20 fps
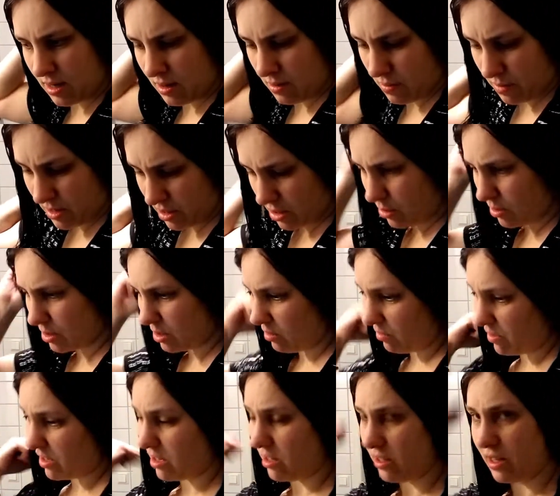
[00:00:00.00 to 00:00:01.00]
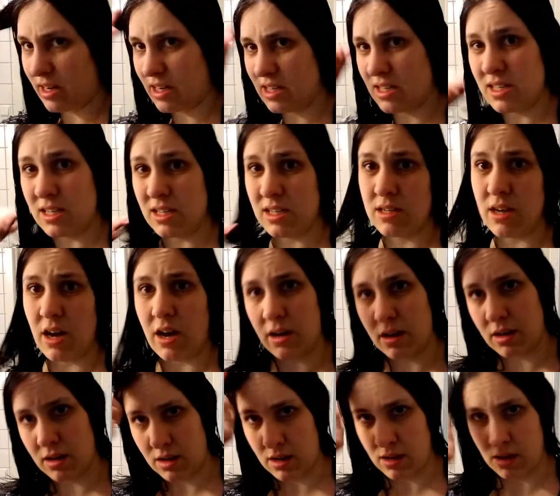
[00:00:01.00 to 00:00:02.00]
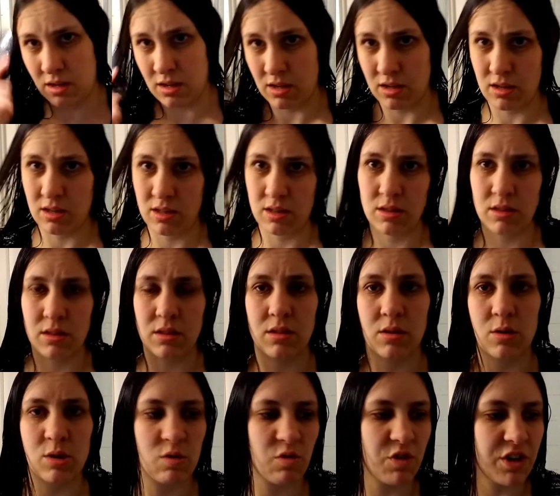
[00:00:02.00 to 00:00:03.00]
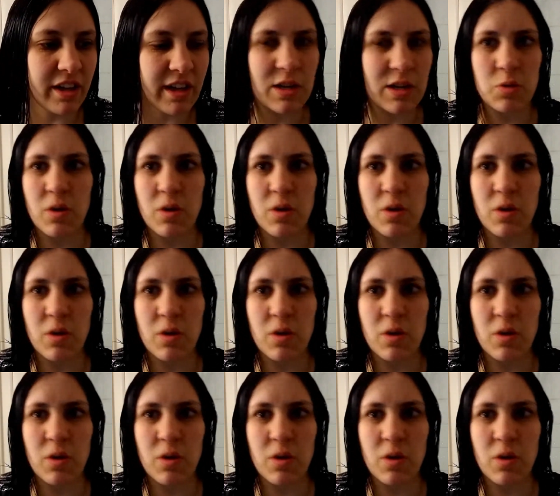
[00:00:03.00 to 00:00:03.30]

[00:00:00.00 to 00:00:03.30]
But those feelings stuck. Those feelings,